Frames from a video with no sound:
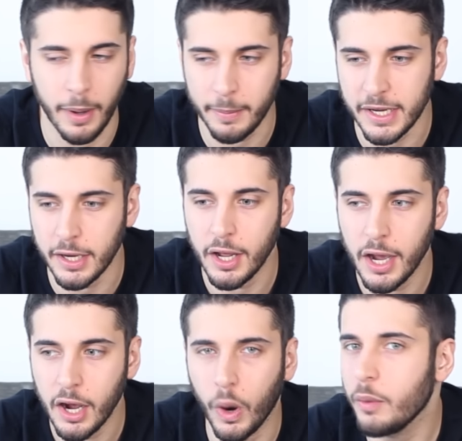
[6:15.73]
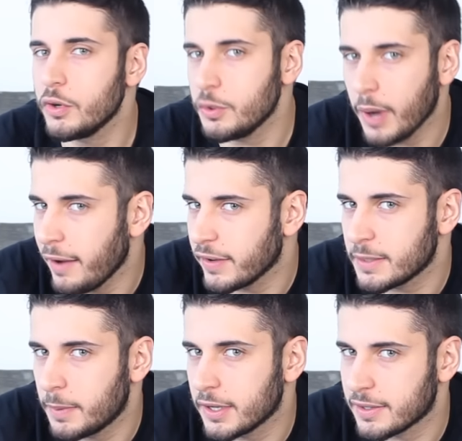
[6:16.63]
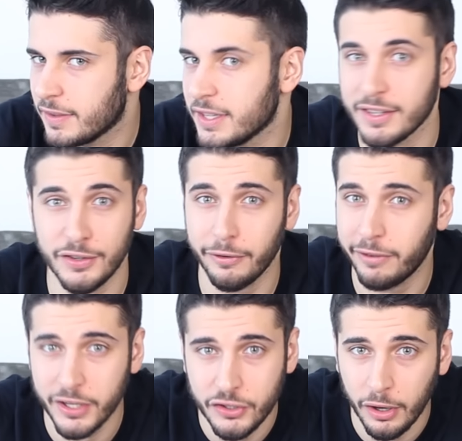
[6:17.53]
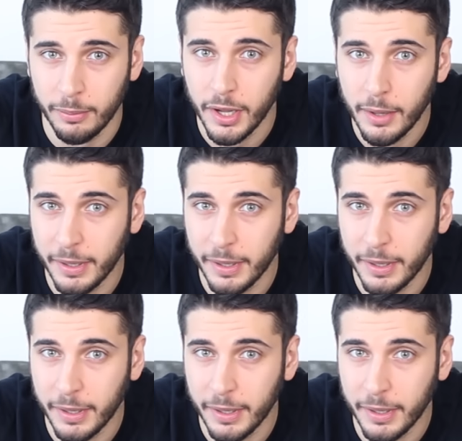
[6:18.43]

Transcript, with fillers: I mean, why would you have experience if this is your first job?